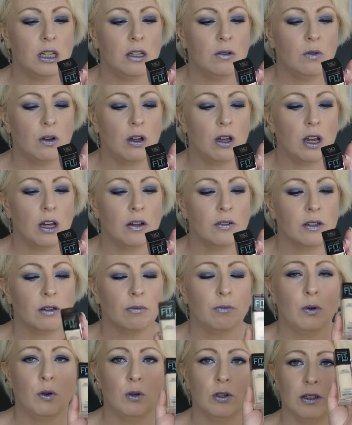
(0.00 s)
what colour is
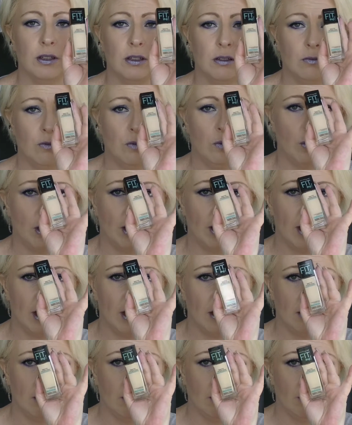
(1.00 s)
it? Porcelain,
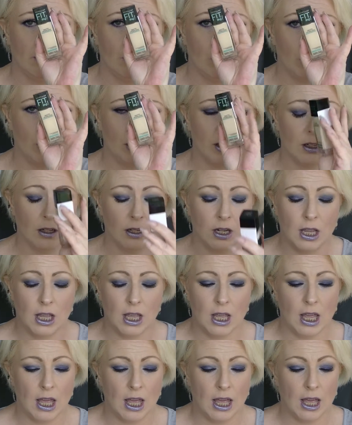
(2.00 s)
110. Porcelain,
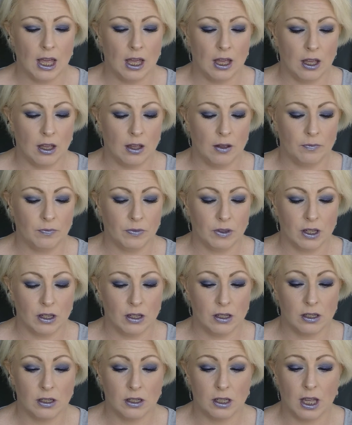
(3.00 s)

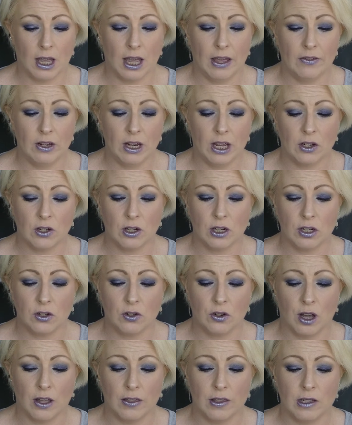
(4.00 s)
because I haven't actually
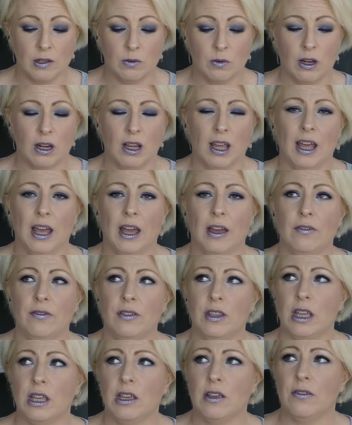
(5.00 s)
tried this one. I have
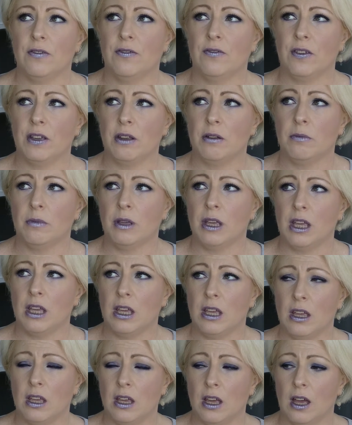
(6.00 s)
the Fit
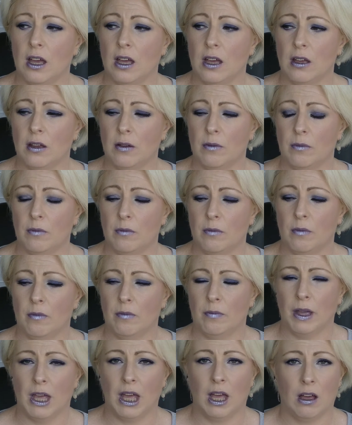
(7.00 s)
Me
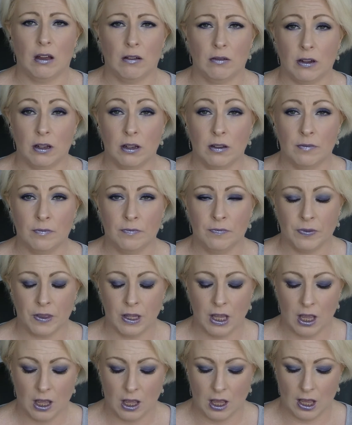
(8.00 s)
powder,
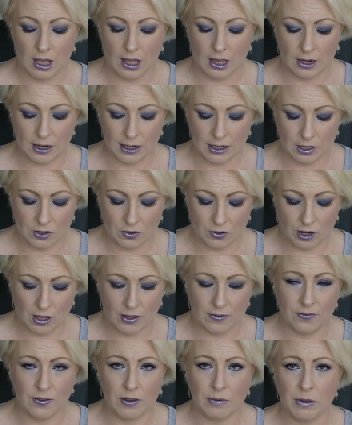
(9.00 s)
and I did try
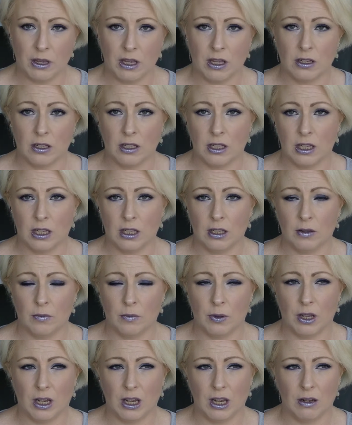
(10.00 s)
the Fit Me concealer,
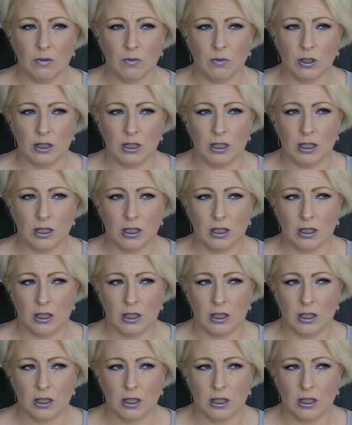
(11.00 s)
but it was,